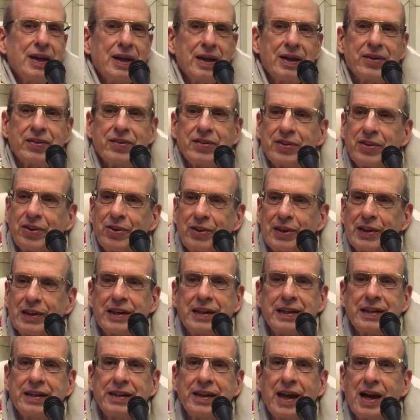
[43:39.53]
is
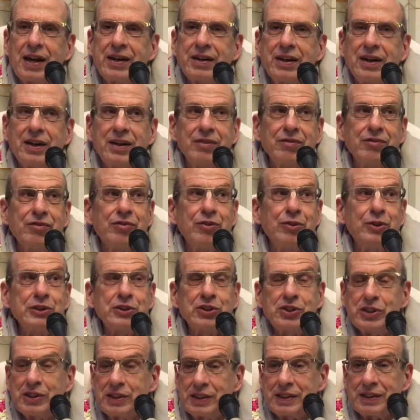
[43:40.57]
certainly not
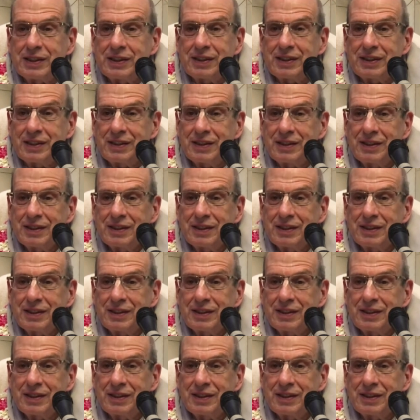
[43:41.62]
unfortunate.